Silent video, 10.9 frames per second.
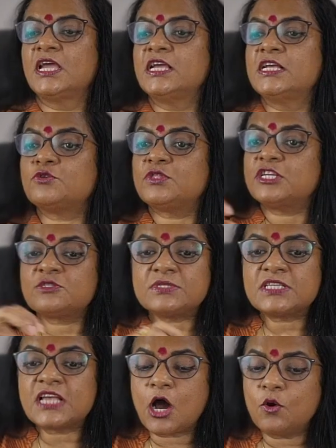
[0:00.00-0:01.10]
So this was
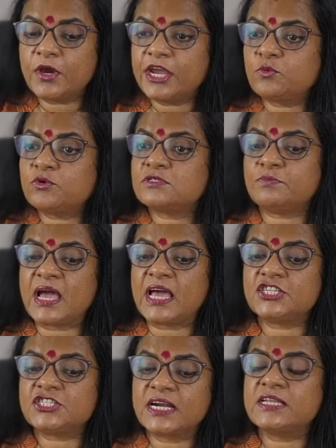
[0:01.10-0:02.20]
how it was
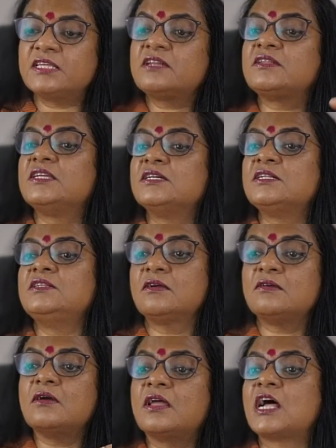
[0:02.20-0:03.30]
managed at the real
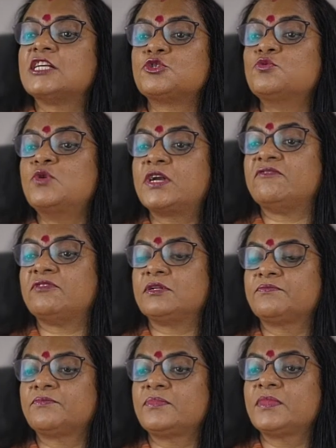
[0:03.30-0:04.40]
grassroots level.
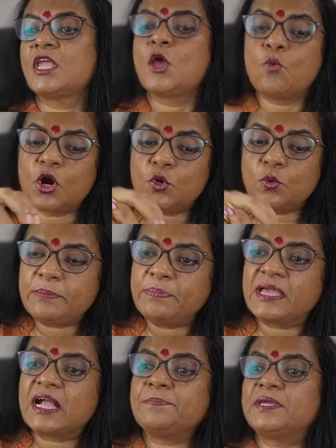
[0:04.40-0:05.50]
What do we pick
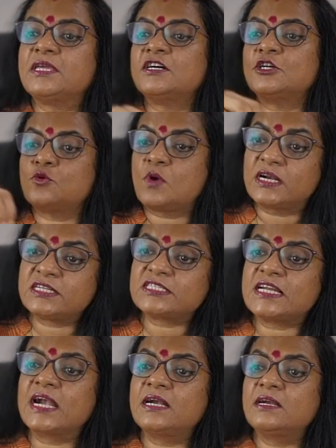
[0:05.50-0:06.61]
up here to
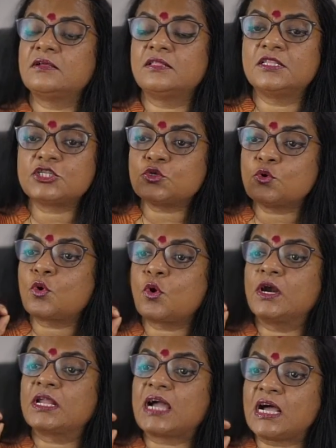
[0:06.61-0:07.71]
understand the so-called
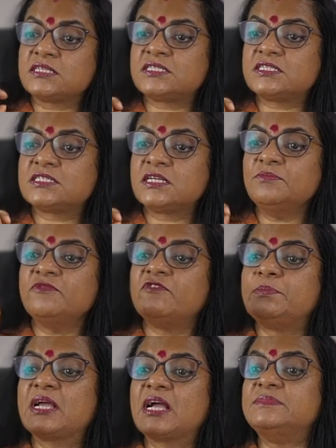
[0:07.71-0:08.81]
caste system? We
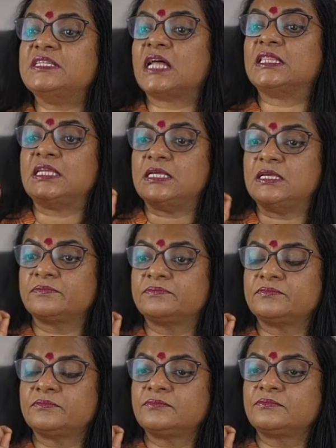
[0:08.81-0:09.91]
pick up Jati.
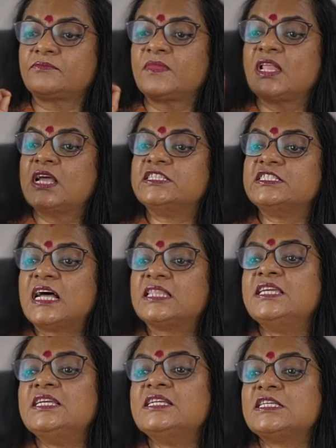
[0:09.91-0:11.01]

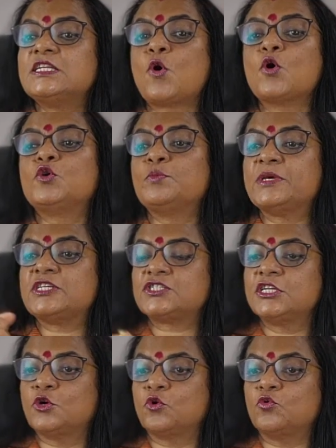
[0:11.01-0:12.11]
Jati is an occupational
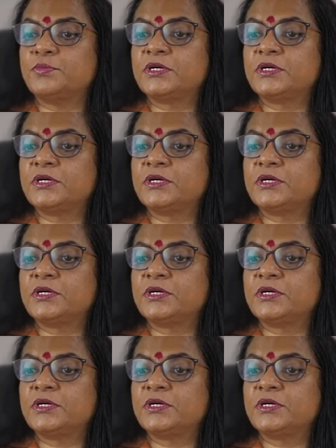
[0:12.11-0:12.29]
group.